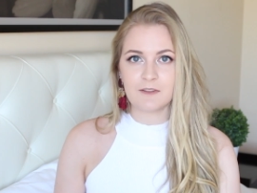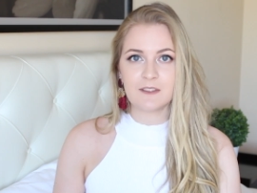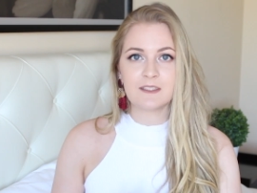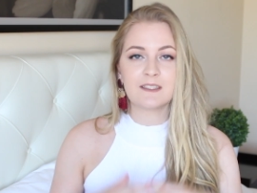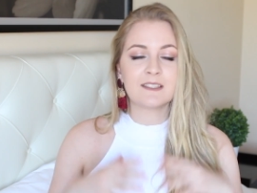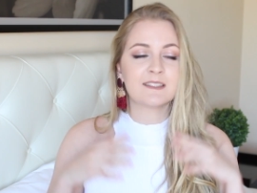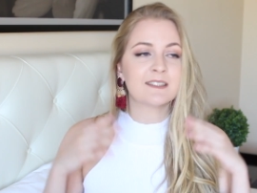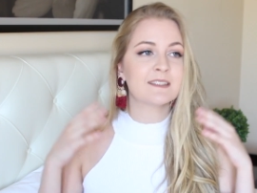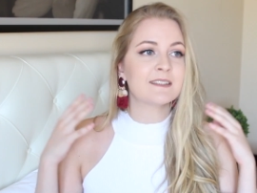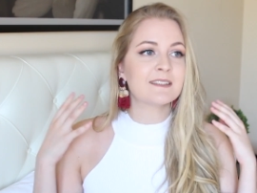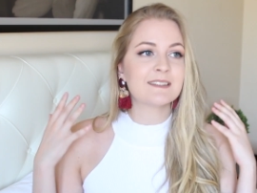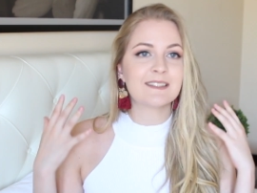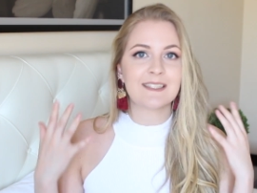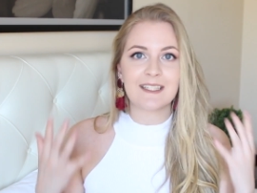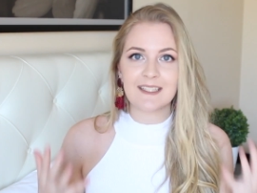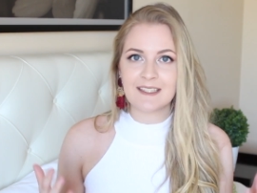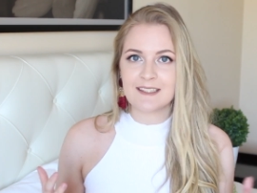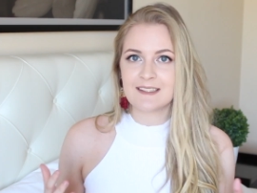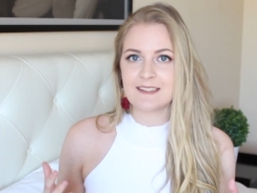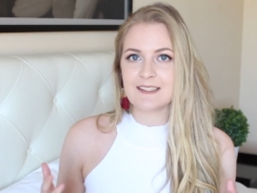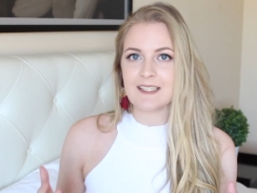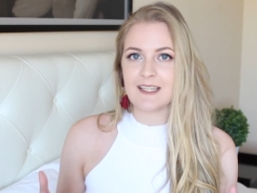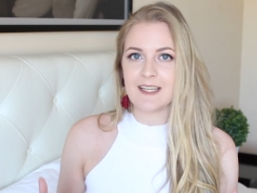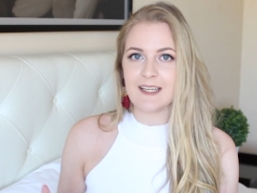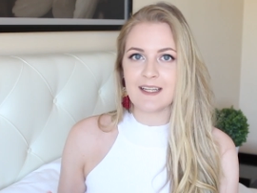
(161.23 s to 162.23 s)
It doesn't
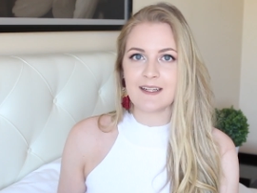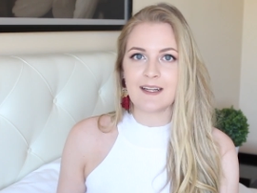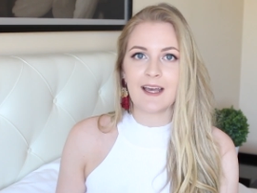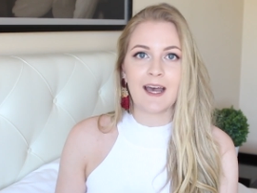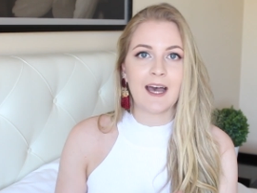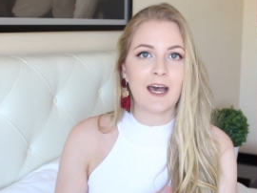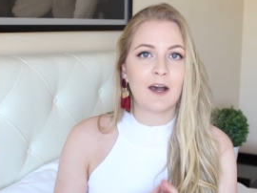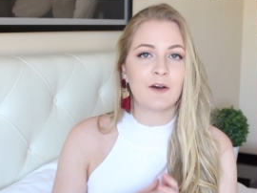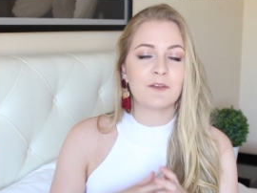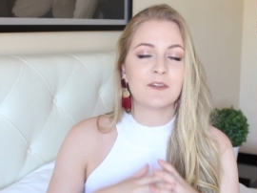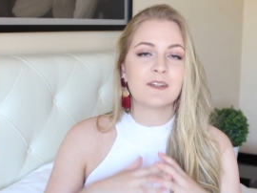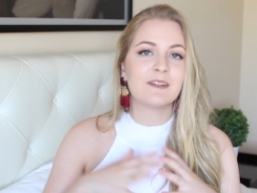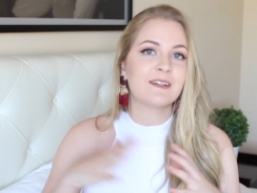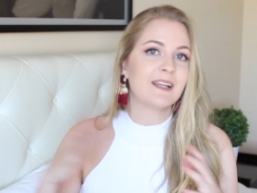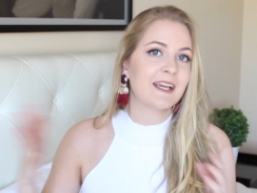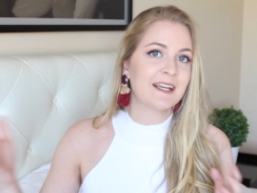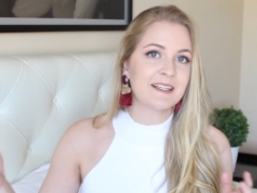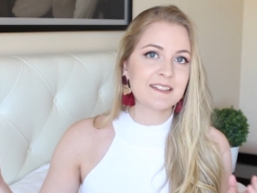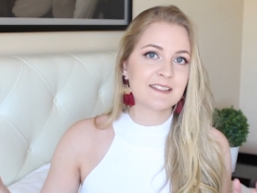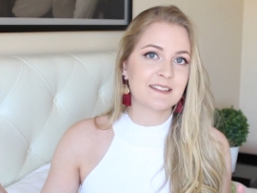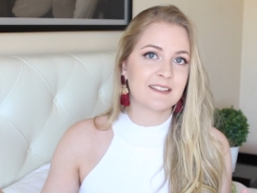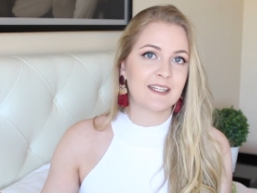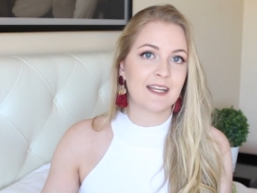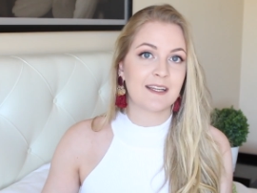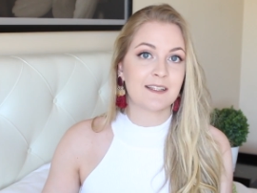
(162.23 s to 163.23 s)
dictate how the
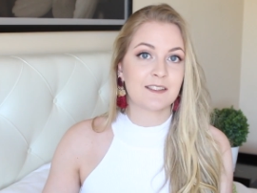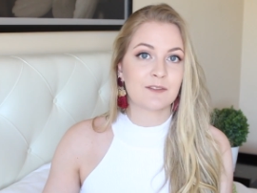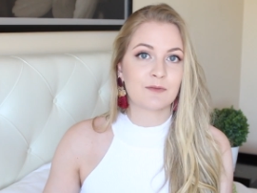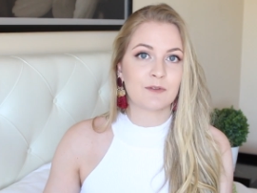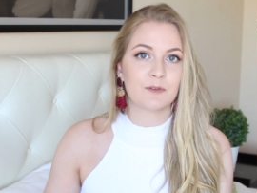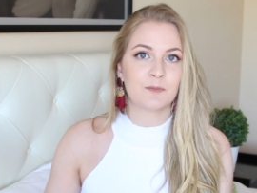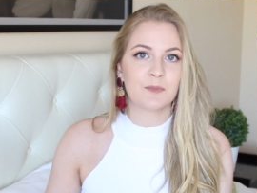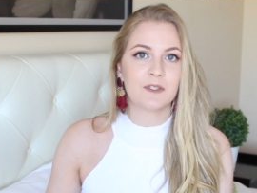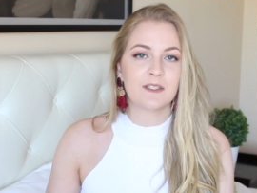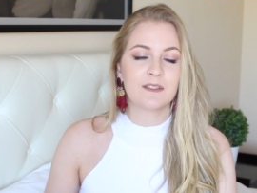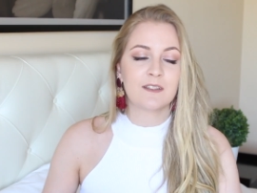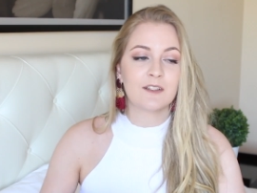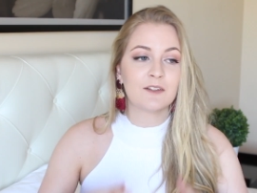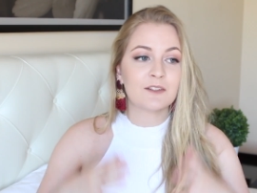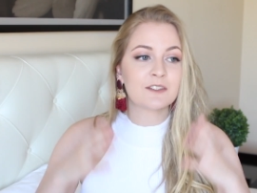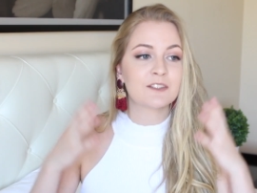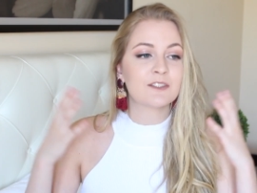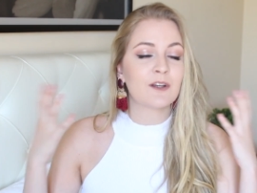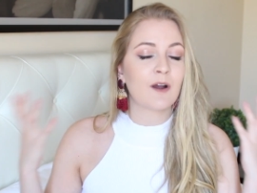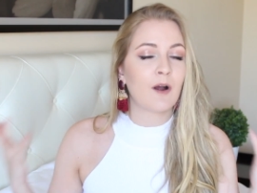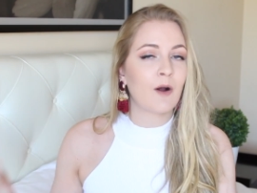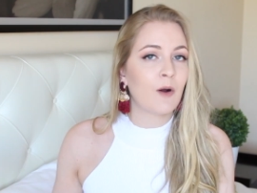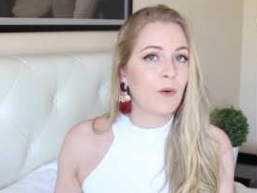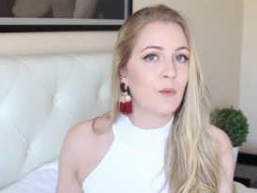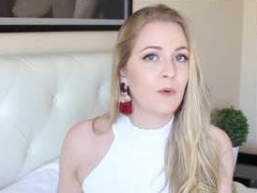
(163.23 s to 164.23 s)
next days will be. There's
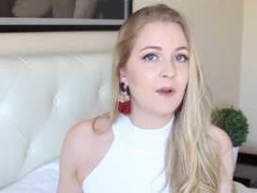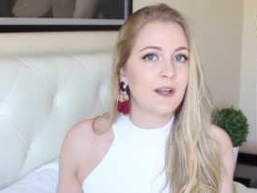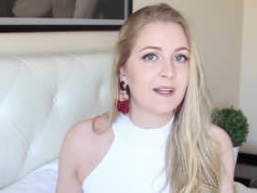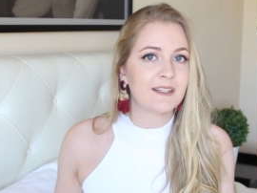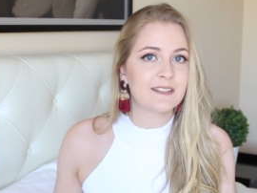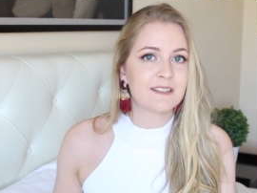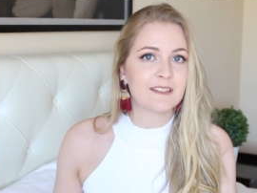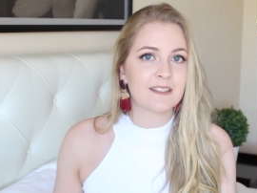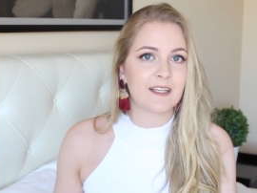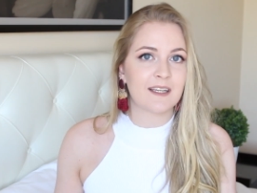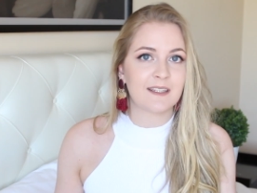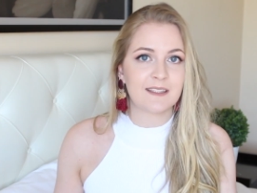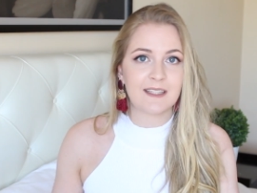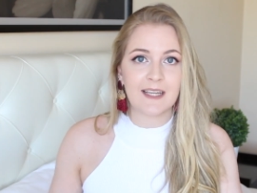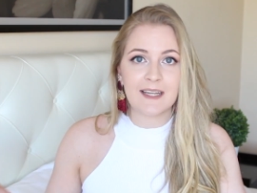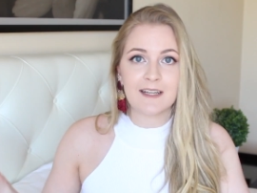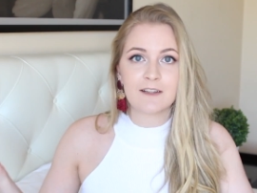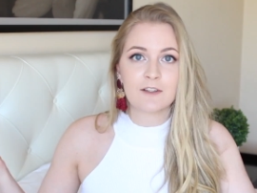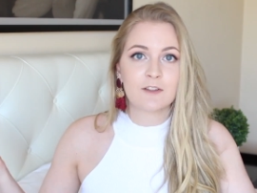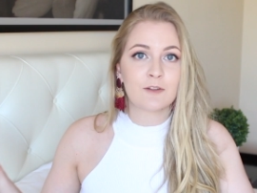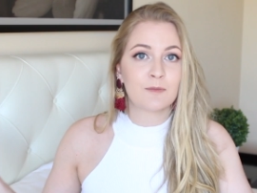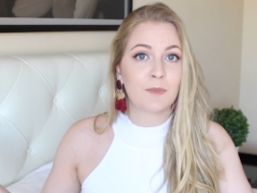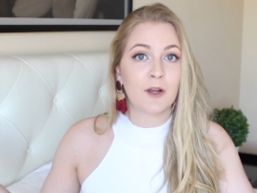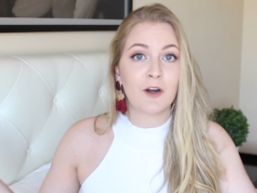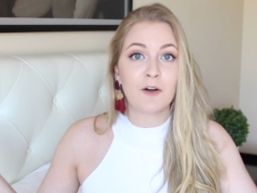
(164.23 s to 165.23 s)
always a day
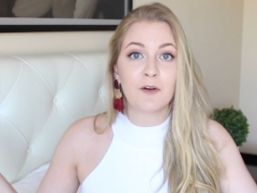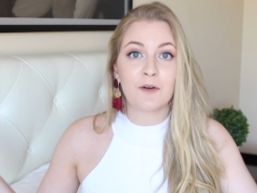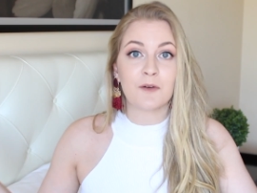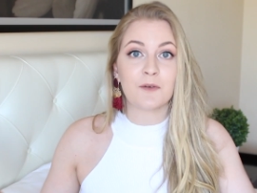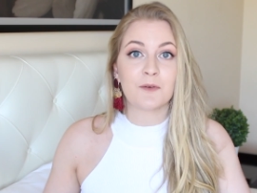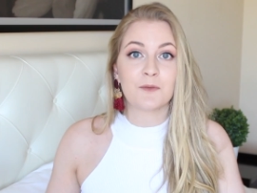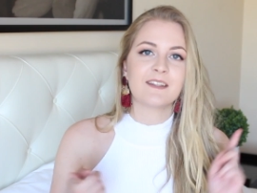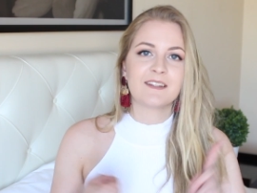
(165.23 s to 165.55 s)
tomorrow.